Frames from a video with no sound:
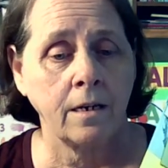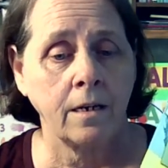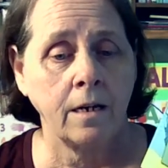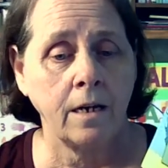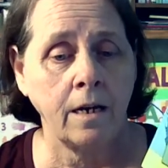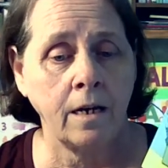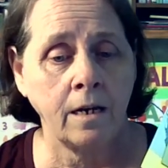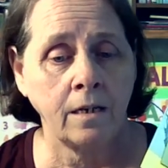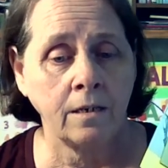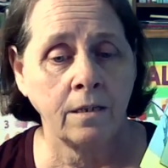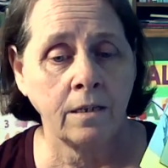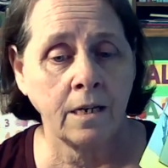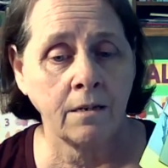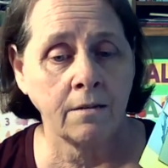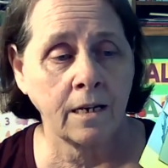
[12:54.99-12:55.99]
and
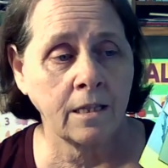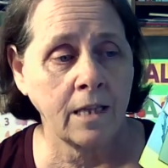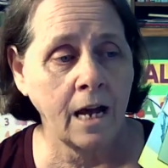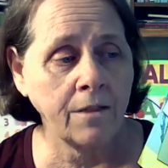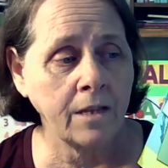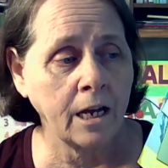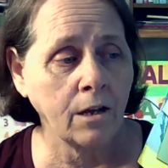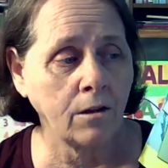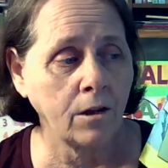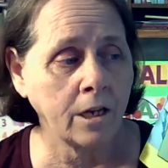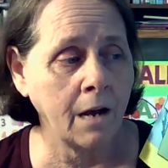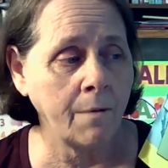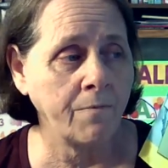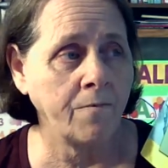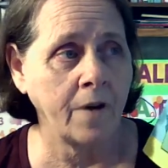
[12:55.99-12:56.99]
things like that. They can look
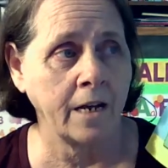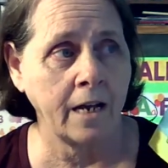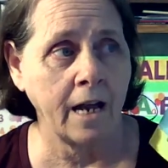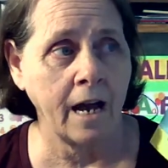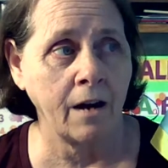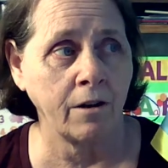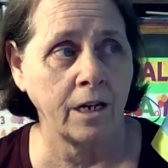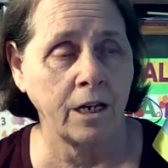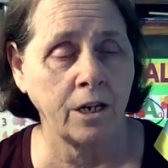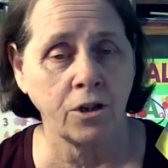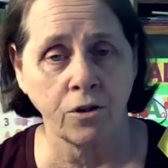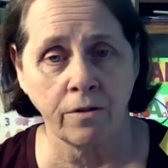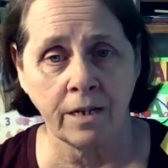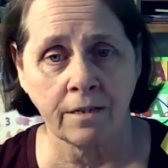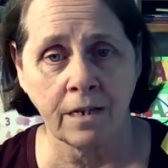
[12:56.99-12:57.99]
up, find out
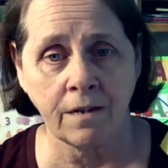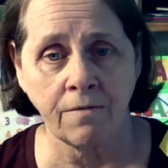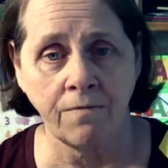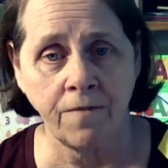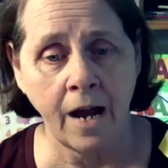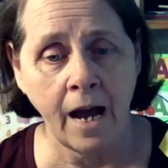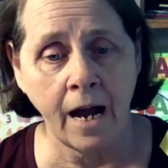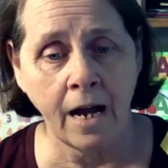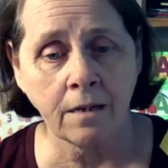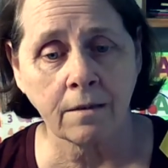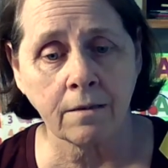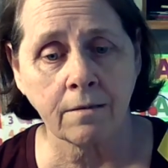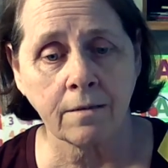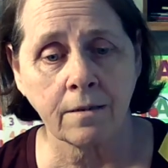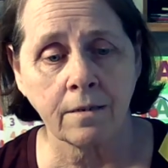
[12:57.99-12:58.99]
interesting
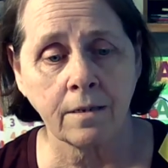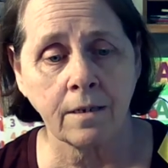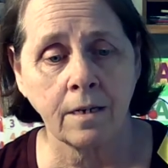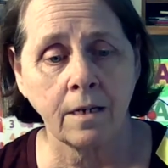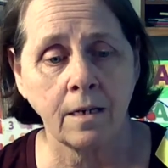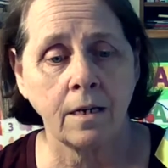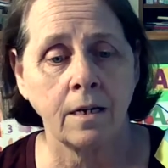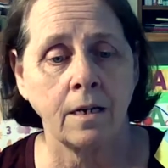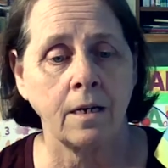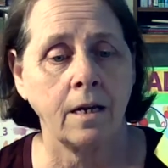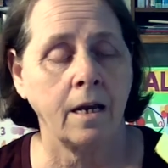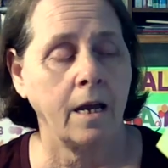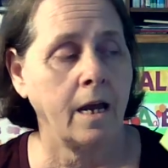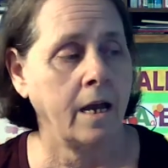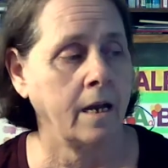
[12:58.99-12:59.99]
facts
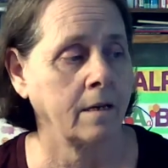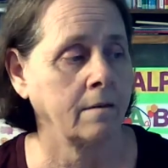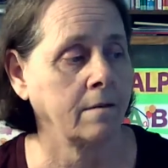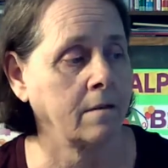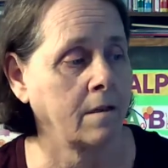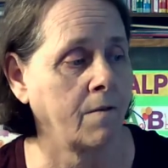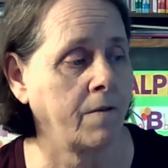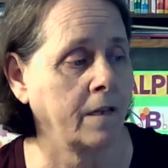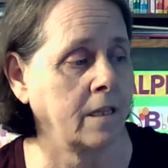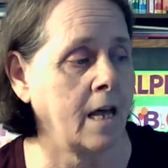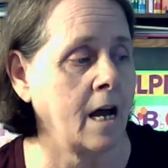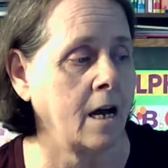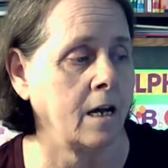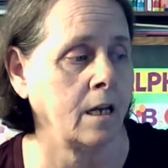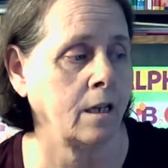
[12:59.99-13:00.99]
and stuff like
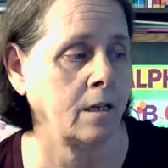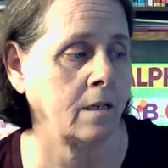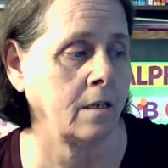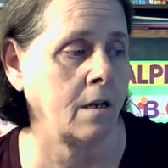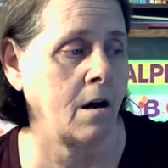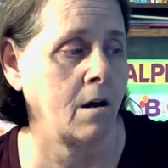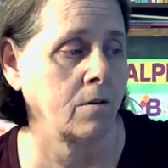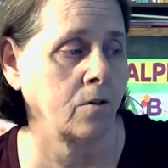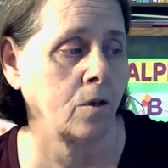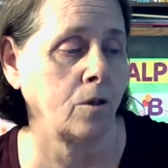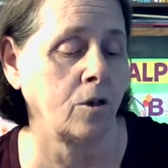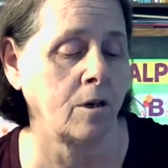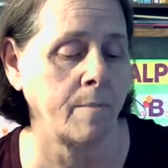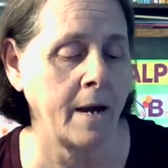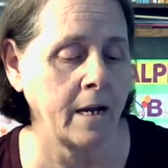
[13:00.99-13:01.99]
that, and also
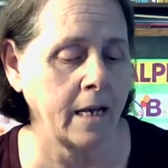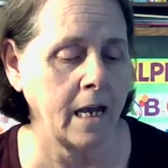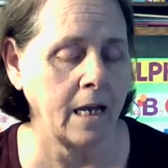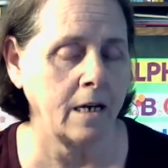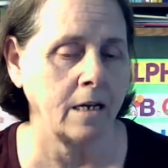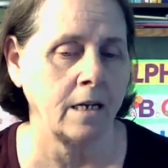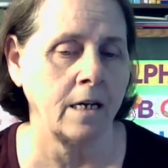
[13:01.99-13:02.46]
learn about Canada